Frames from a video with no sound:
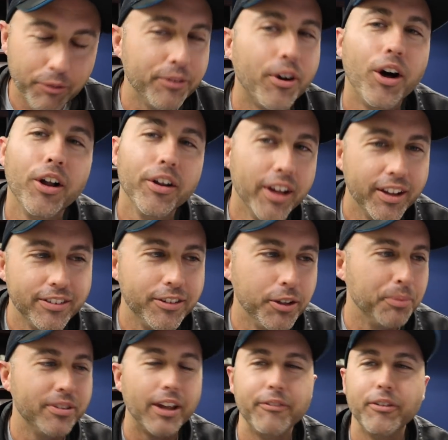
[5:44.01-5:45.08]
We've all done
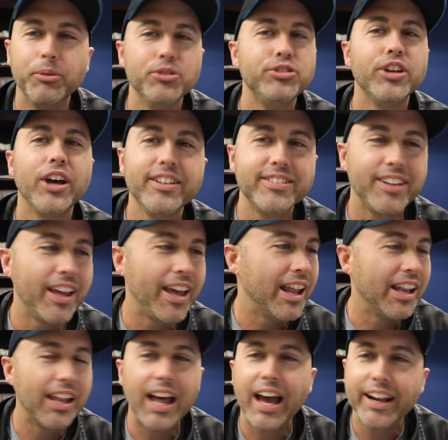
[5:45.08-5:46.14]
stupid stuff. It was just
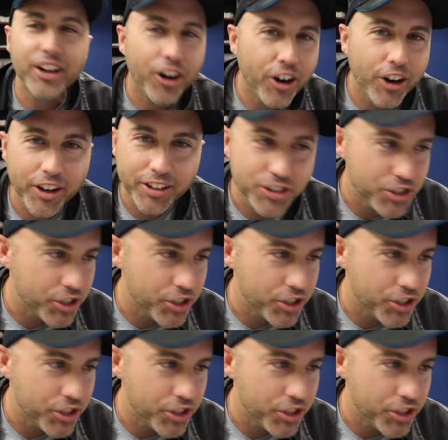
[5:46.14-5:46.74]
lighthearted